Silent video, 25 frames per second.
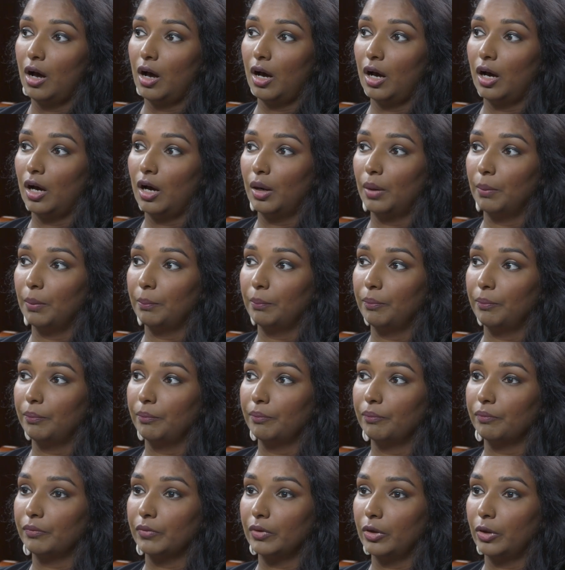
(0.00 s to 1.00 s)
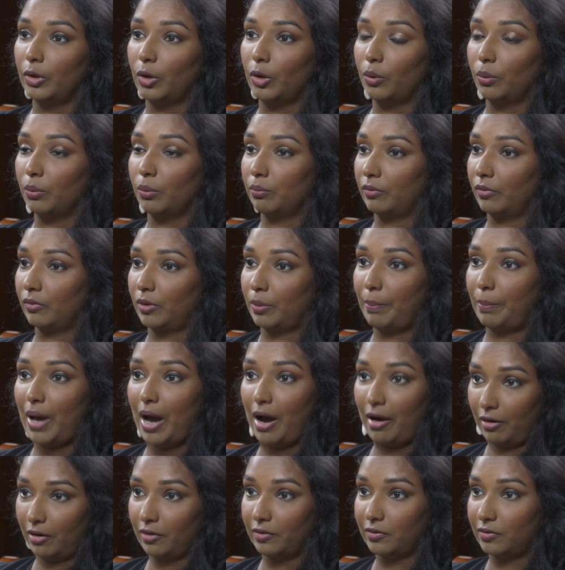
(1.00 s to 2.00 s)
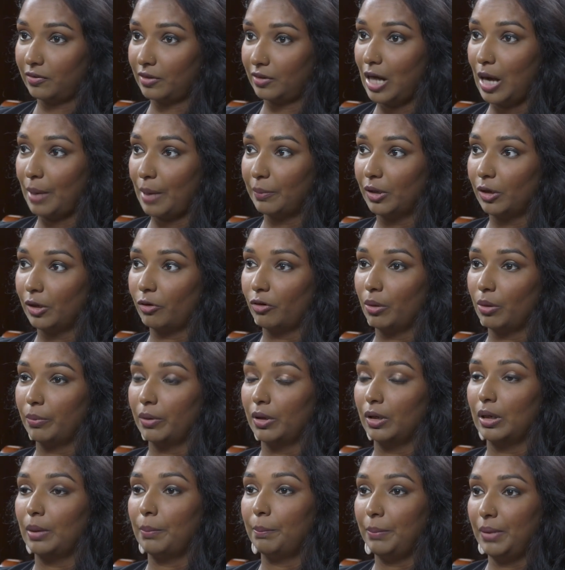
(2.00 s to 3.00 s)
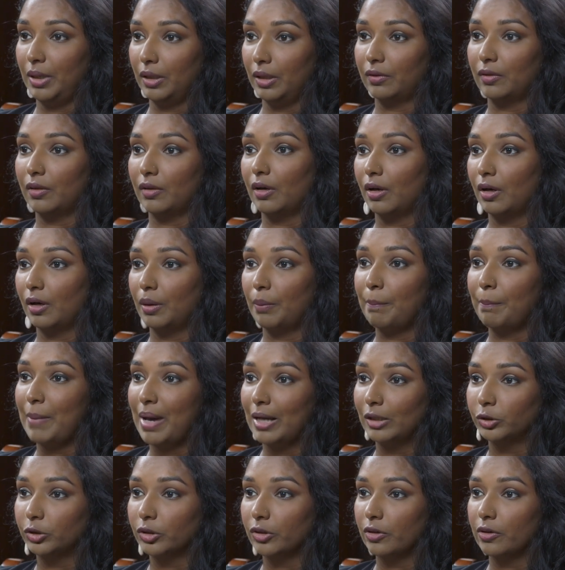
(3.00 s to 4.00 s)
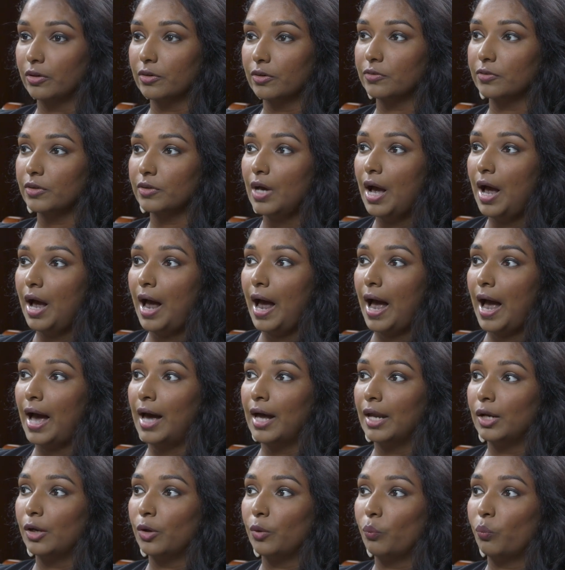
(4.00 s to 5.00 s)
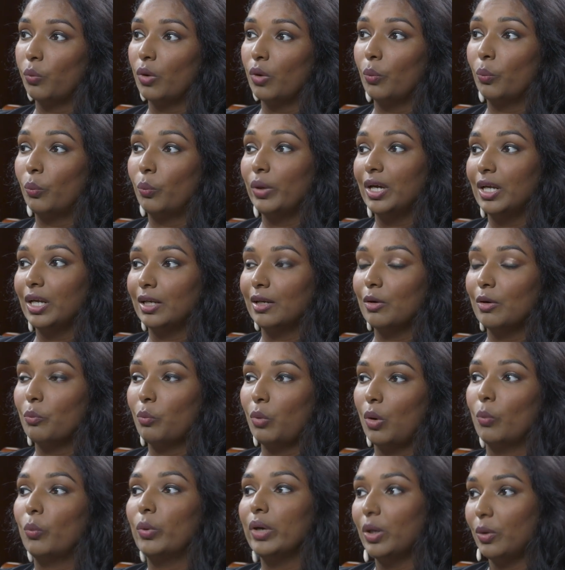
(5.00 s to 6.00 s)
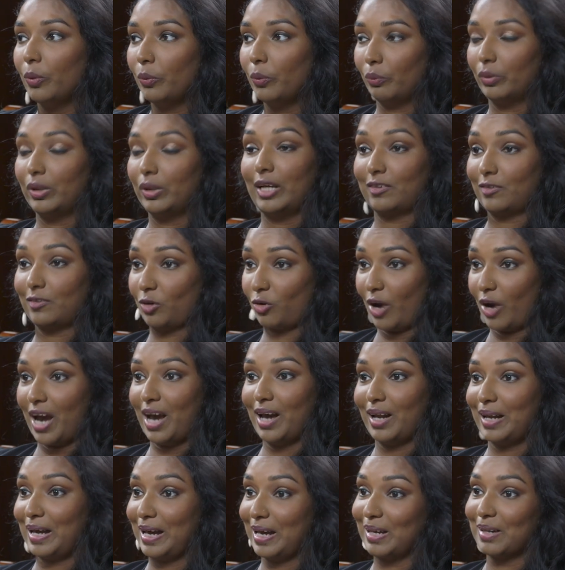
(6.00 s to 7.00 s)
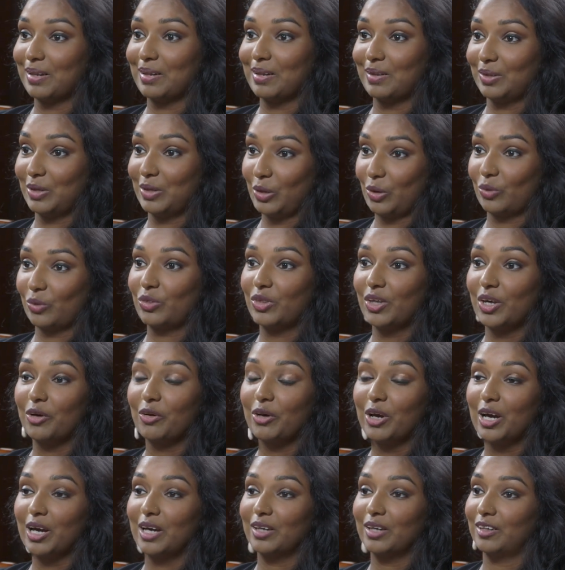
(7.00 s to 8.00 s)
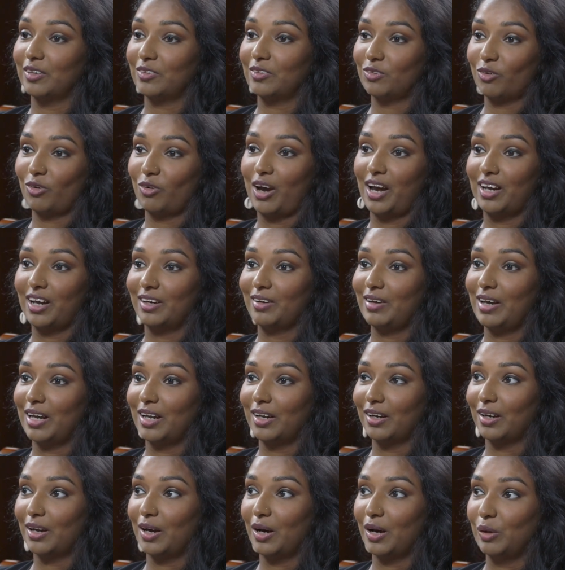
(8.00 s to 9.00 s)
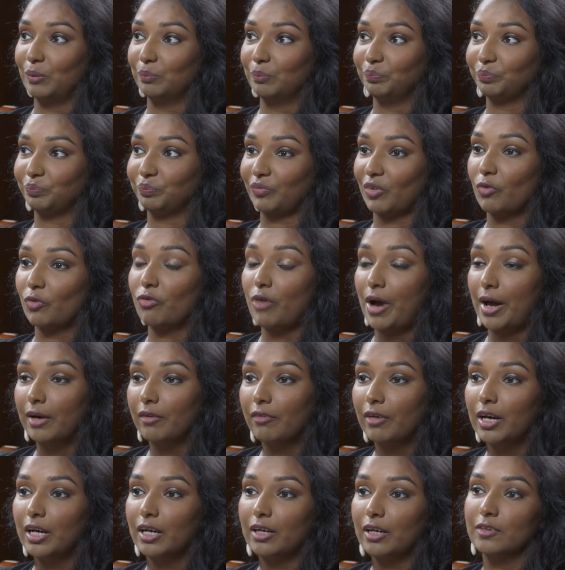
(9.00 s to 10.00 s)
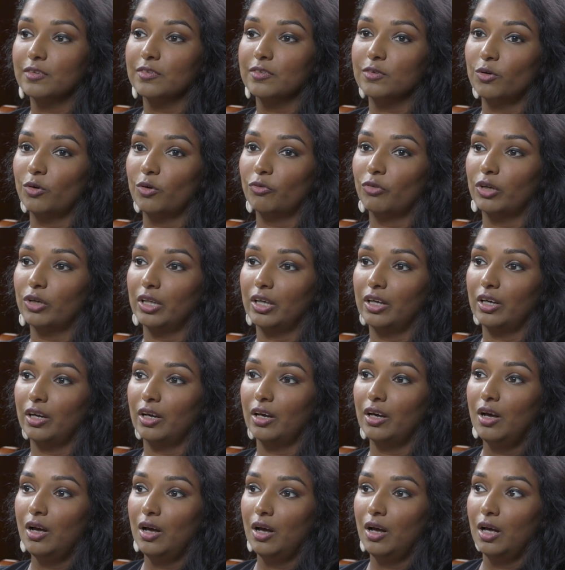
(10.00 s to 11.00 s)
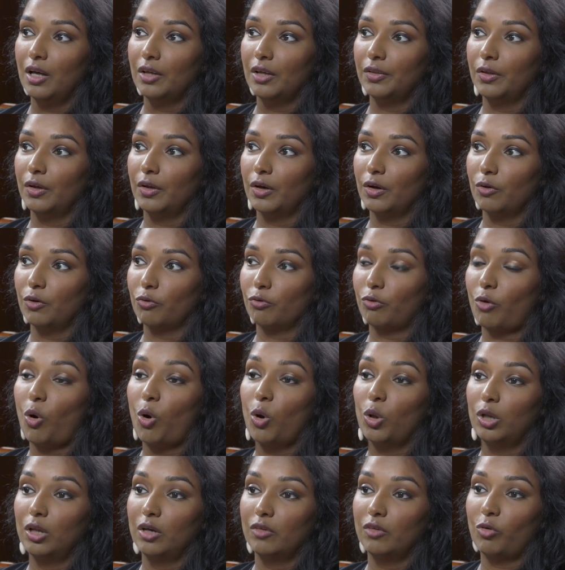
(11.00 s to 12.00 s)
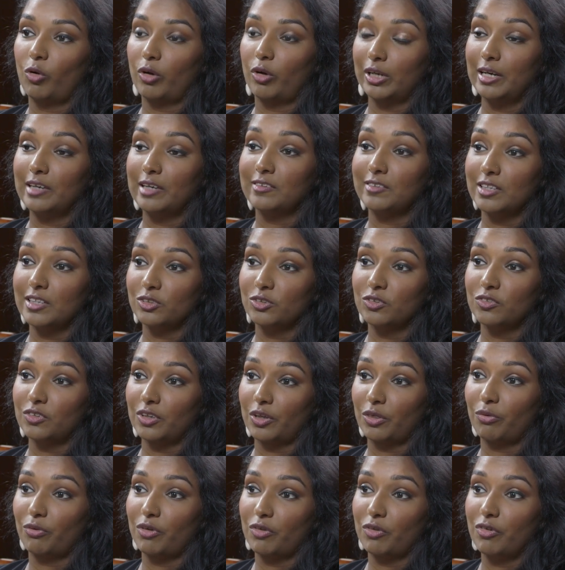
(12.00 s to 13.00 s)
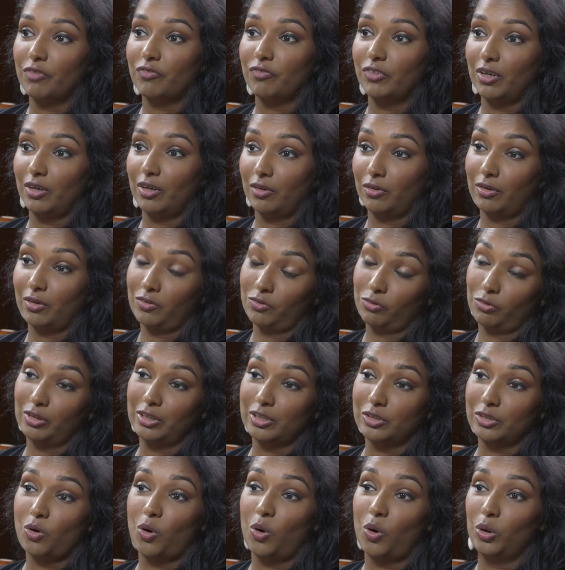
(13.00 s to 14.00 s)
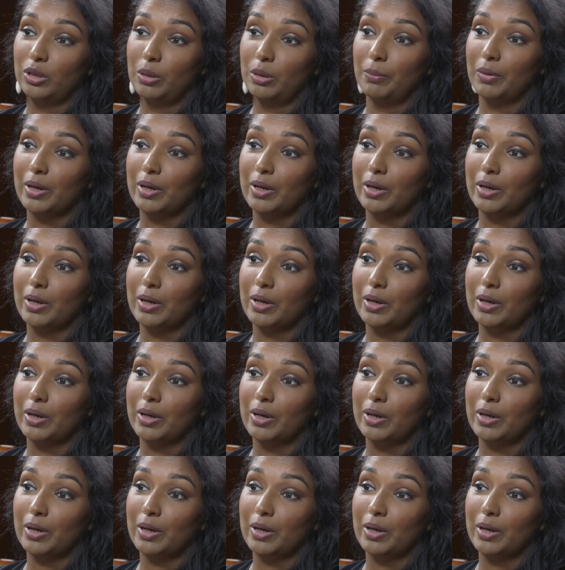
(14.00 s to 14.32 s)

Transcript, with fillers: the Paris Climate Agreement and meet the measures. And what we that's great in, theory, and that's great in rhetoric. And so really, the role of organizations like 350 is really to hold them